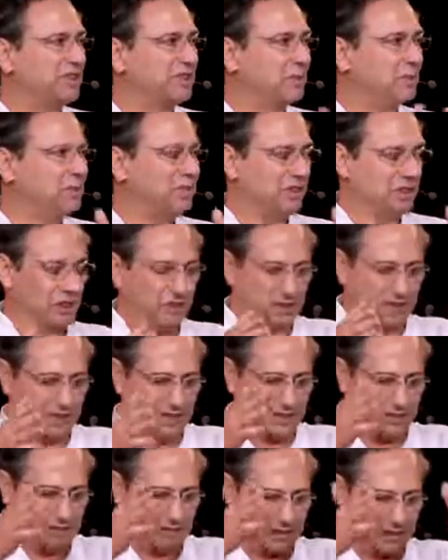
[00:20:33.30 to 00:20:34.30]
be
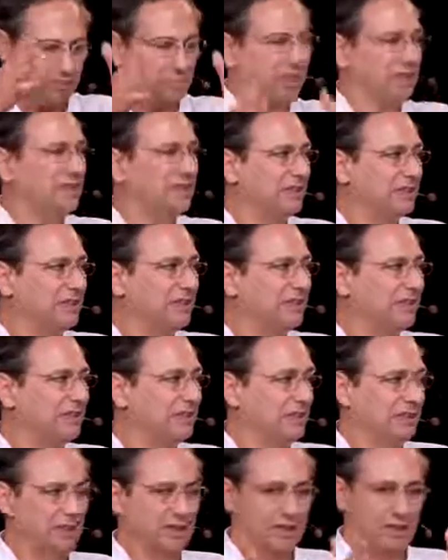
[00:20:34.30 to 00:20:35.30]
done
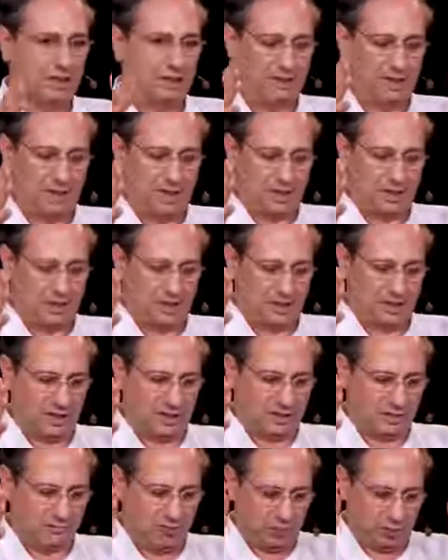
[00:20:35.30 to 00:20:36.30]
immediately,
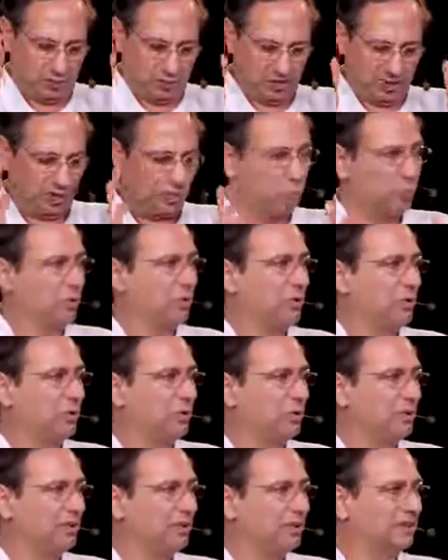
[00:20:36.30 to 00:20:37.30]
focus on what they
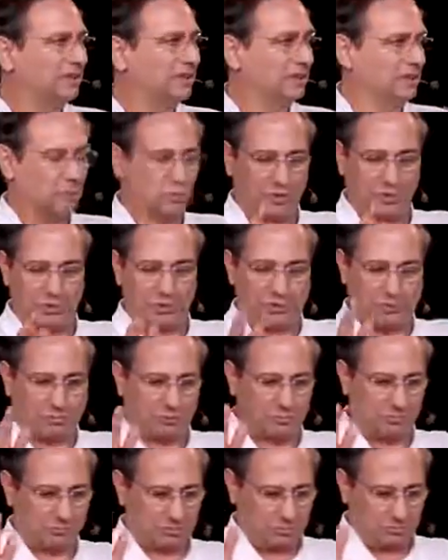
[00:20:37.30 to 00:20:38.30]
want, with
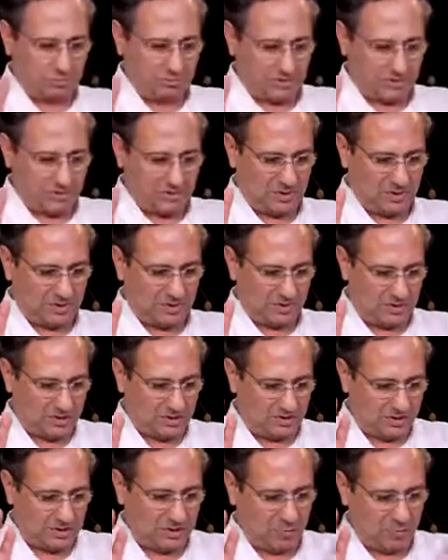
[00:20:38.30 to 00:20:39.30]

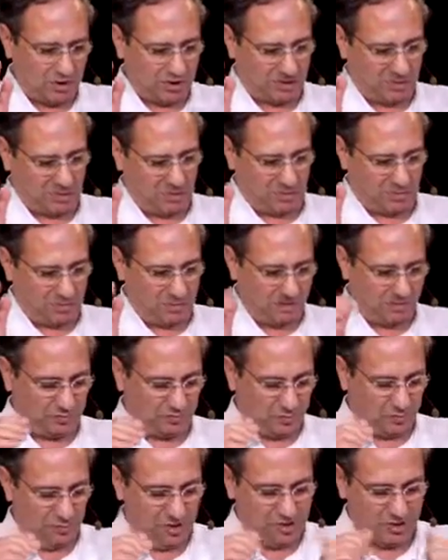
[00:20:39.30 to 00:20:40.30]
stimulus coming
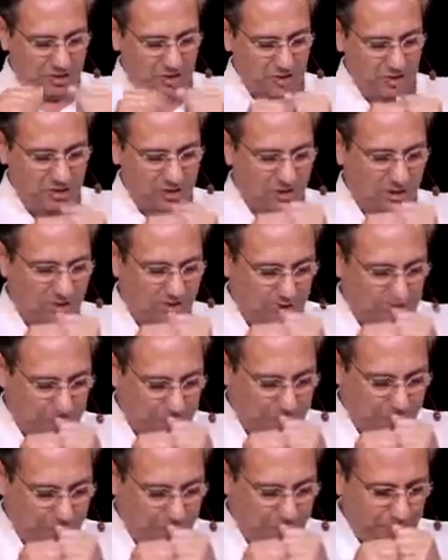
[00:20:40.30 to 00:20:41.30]
from the
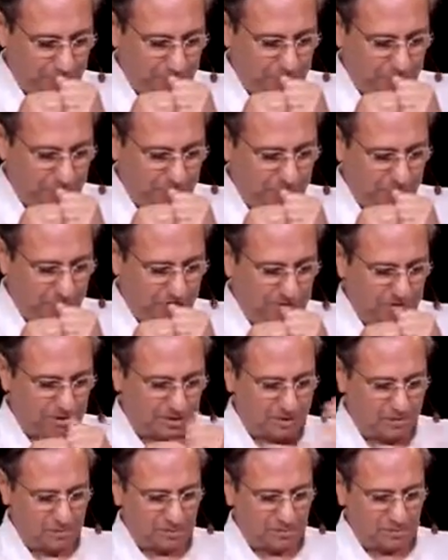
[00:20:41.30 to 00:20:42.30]

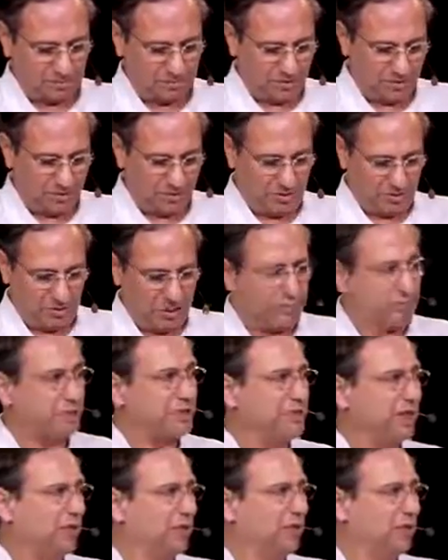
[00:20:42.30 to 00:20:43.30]
either
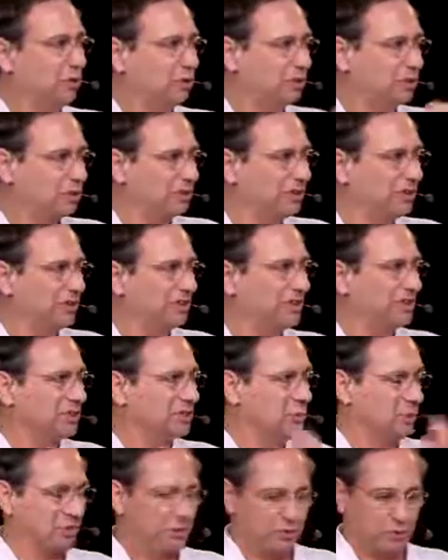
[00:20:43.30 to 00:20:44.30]
API or a disk
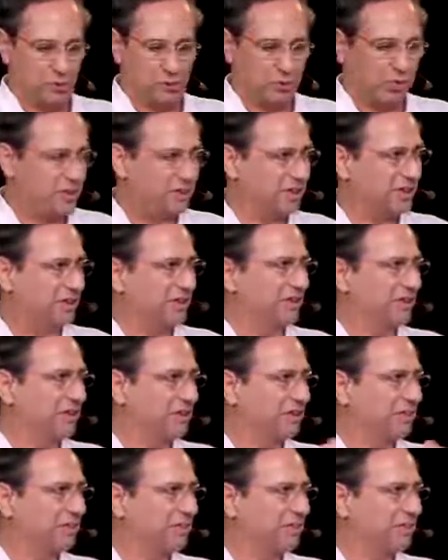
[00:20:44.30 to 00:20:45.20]
with a GUI and everything,